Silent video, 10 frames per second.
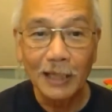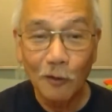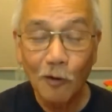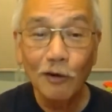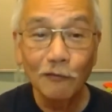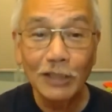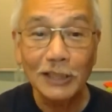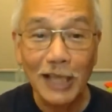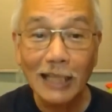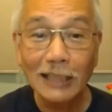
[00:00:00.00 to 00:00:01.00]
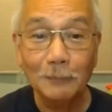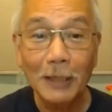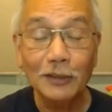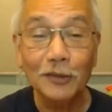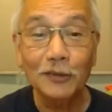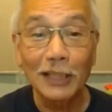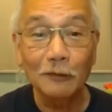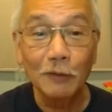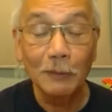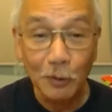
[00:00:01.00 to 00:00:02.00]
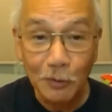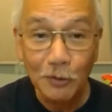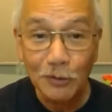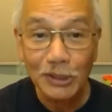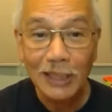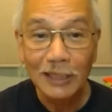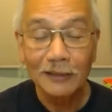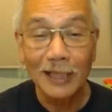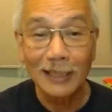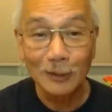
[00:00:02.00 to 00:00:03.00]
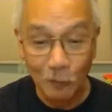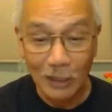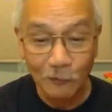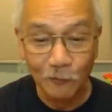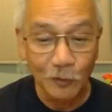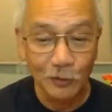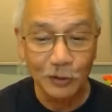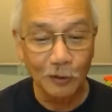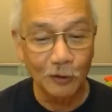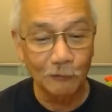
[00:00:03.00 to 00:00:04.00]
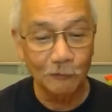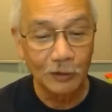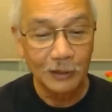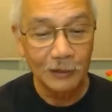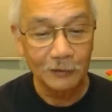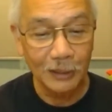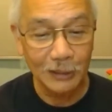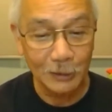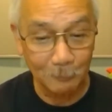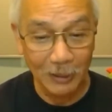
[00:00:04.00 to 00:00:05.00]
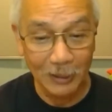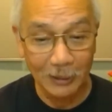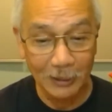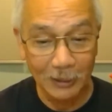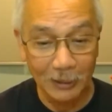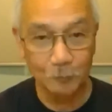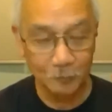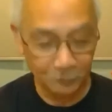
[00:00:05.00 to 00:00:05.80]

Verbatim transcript: in all of these aspects so that we produce that one fruit of the Spirit.